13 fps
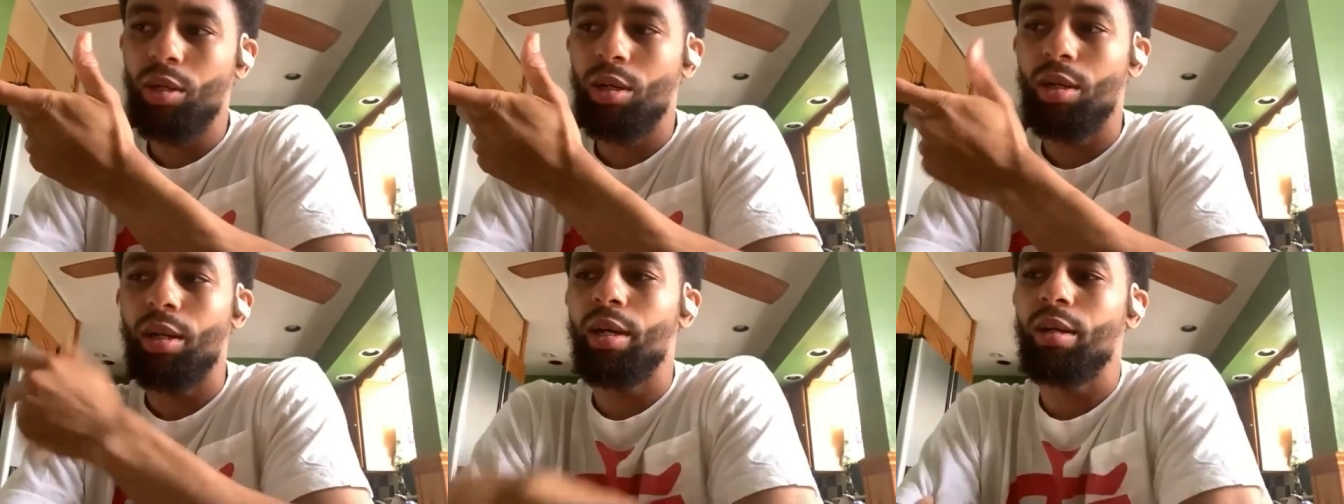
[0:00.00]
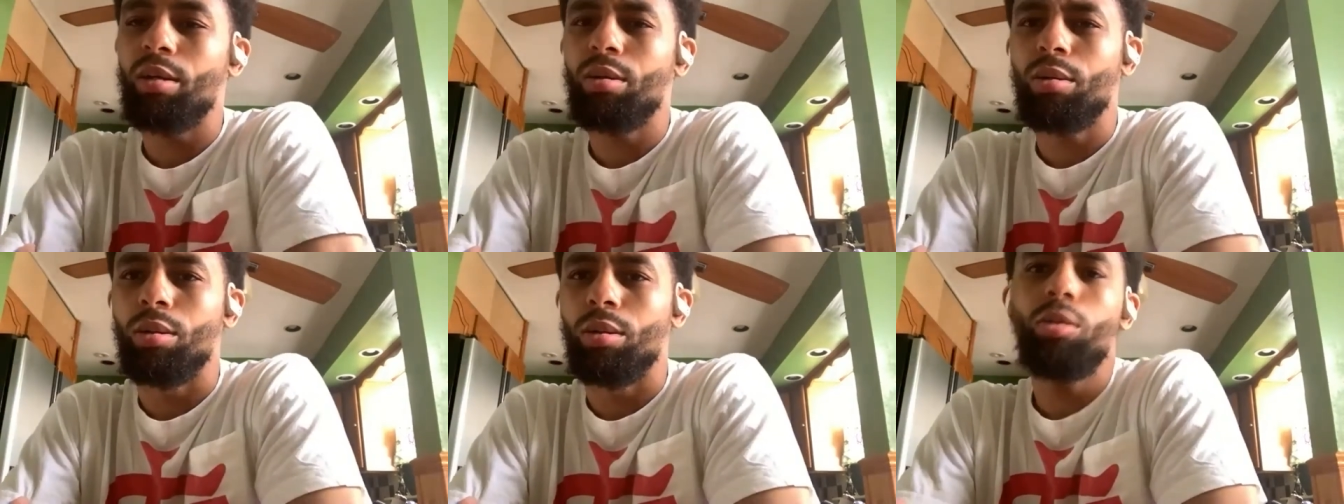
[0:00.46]
we're all like,
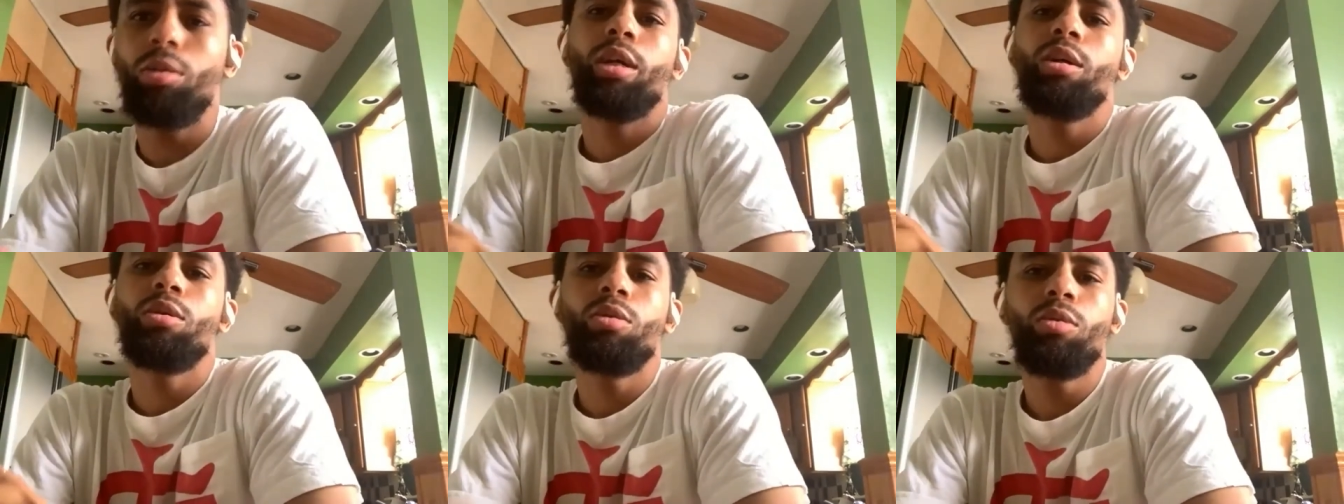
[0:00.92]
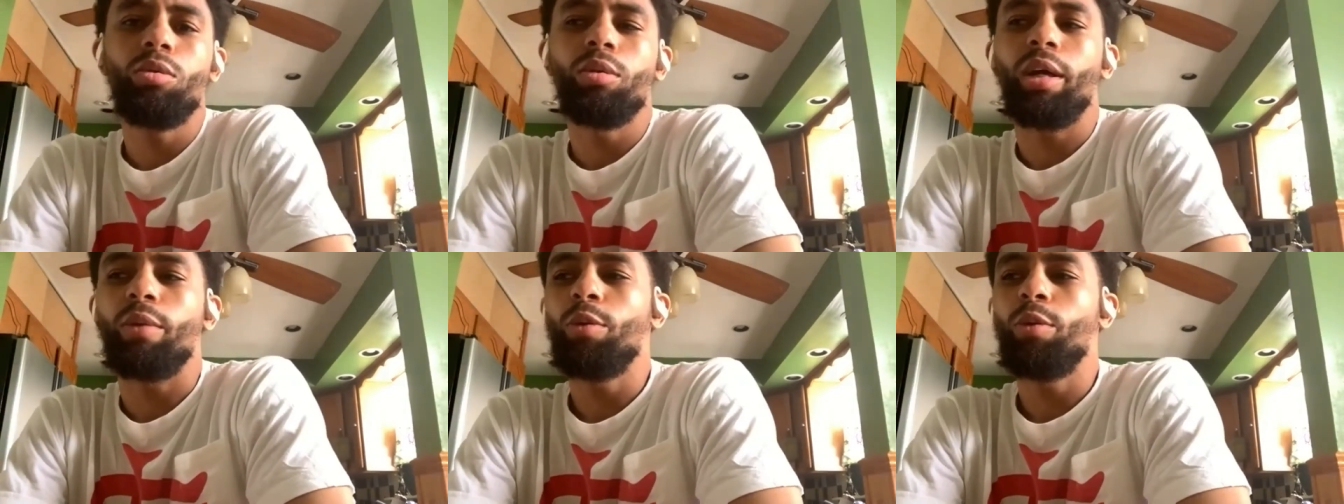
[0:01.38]
okay,
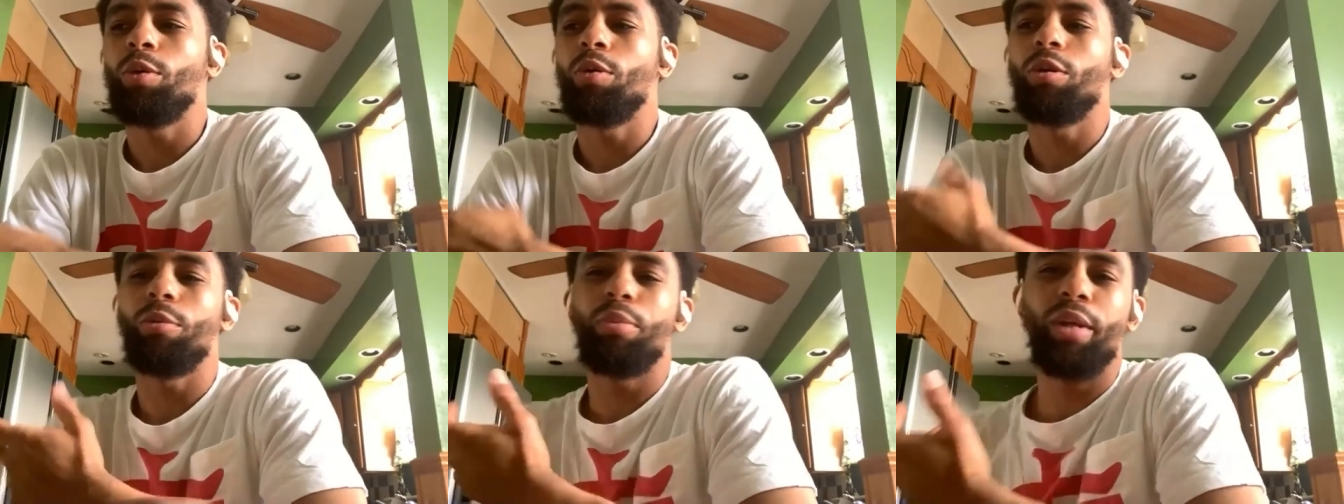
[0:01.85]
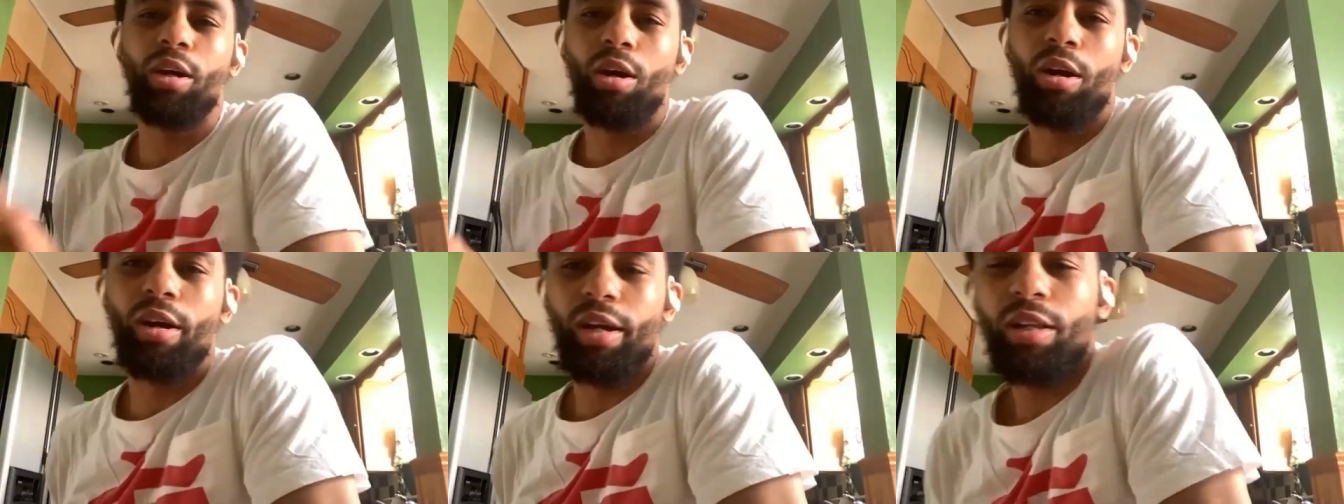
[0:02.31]
cool. Like we were going to play
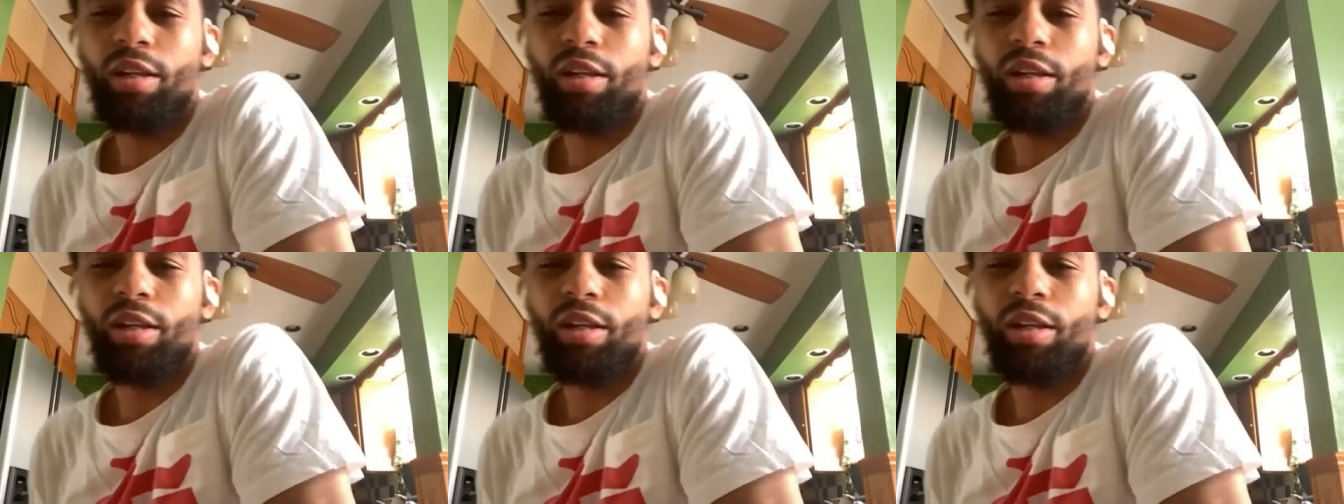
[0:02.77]
hard